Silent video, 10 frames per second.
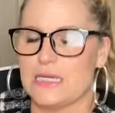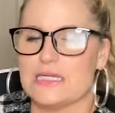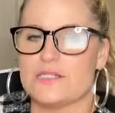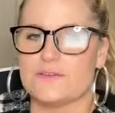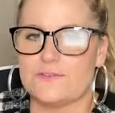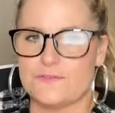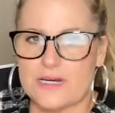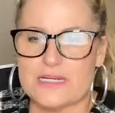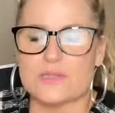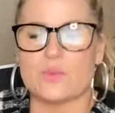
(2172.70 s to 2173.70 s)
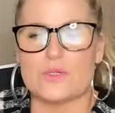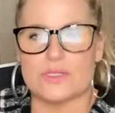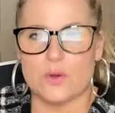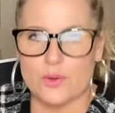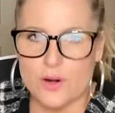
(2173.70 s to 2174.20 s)
to fix what's
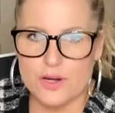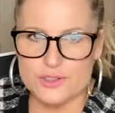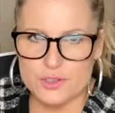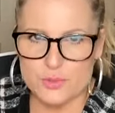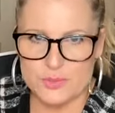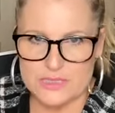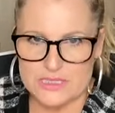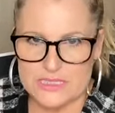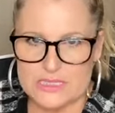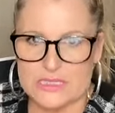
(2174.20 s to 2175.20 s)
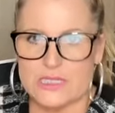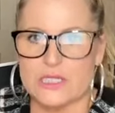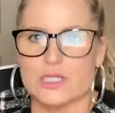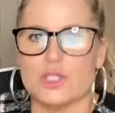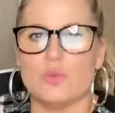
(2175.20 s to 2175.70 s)
going on in your business,
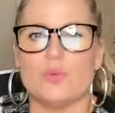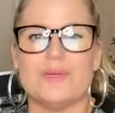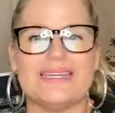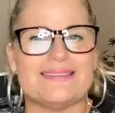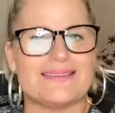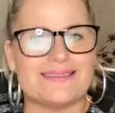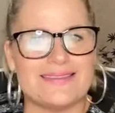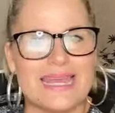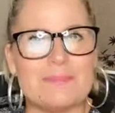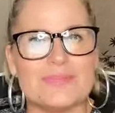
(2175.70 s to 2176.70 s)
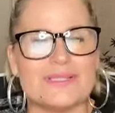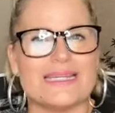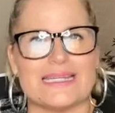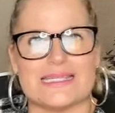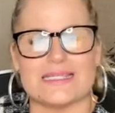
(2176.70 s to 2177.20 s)
you will be in the same
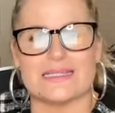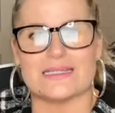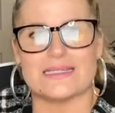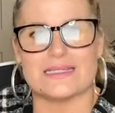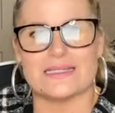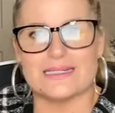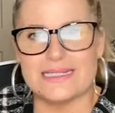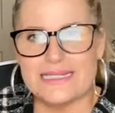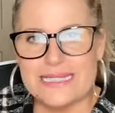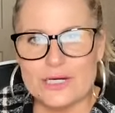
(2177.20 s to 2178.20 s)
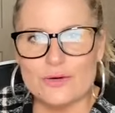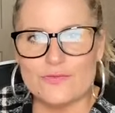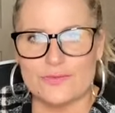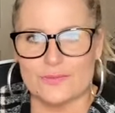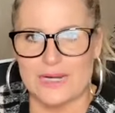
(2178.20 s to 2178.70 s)
place a year
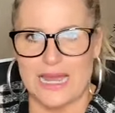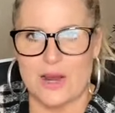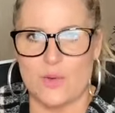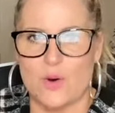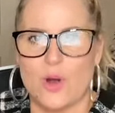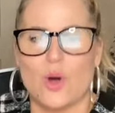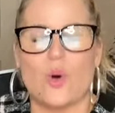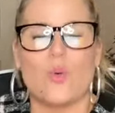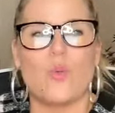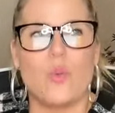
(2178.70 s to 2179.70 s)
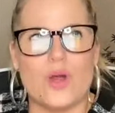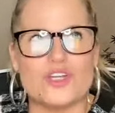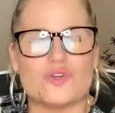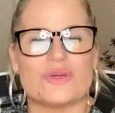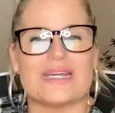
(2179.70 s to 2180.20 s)
from now
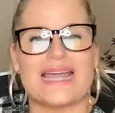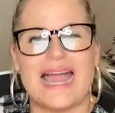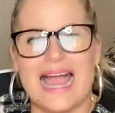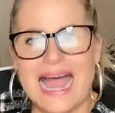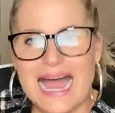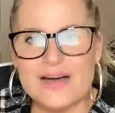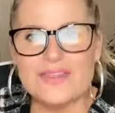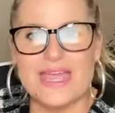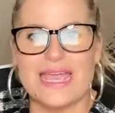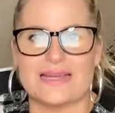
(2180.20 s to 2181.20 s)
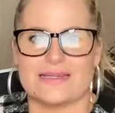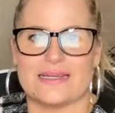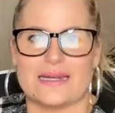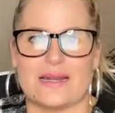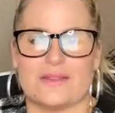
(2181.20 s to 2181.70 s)
wondering how the heck to
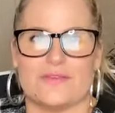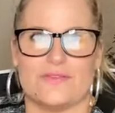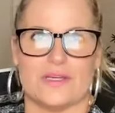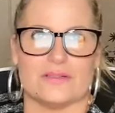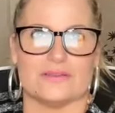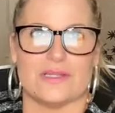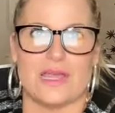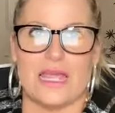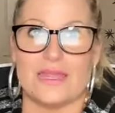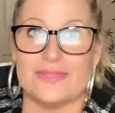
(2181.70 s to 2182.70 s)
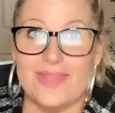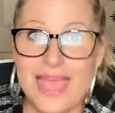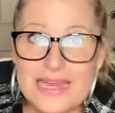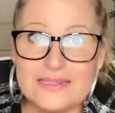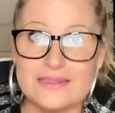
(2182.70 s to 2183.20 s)
get out of the field. And
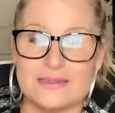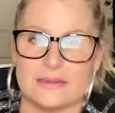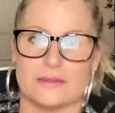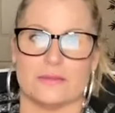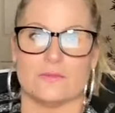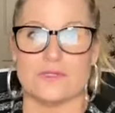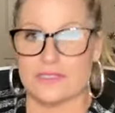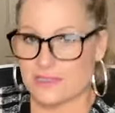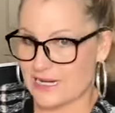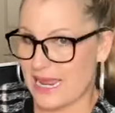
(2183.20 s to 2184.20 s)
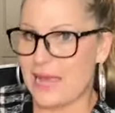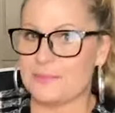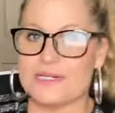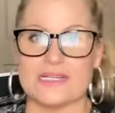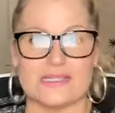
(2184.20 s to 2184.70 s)
then what's going to
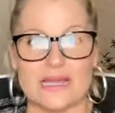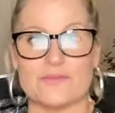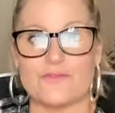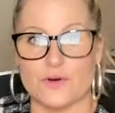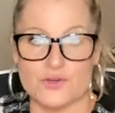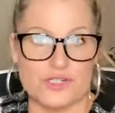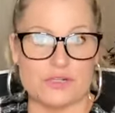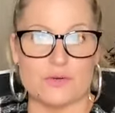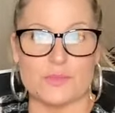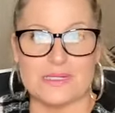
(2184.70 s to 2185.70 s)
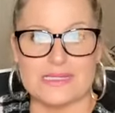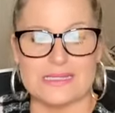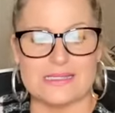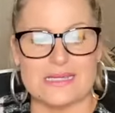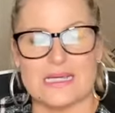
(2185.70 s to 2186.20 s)
happen is that first year in
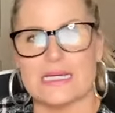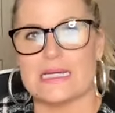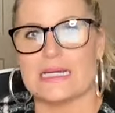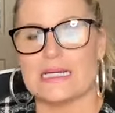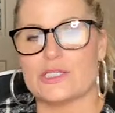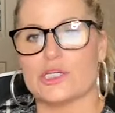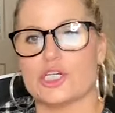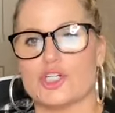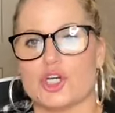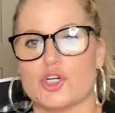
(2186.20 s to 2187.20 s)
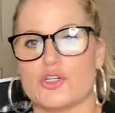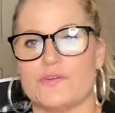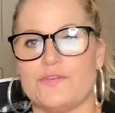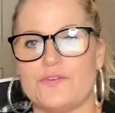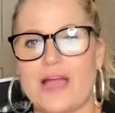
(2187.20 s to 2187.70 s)
business is going to turn to
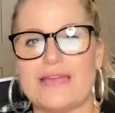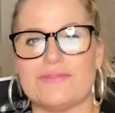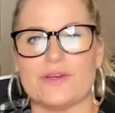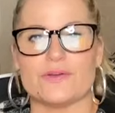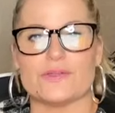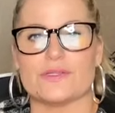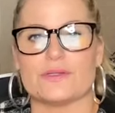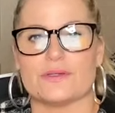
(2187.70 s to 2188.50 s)
5 years.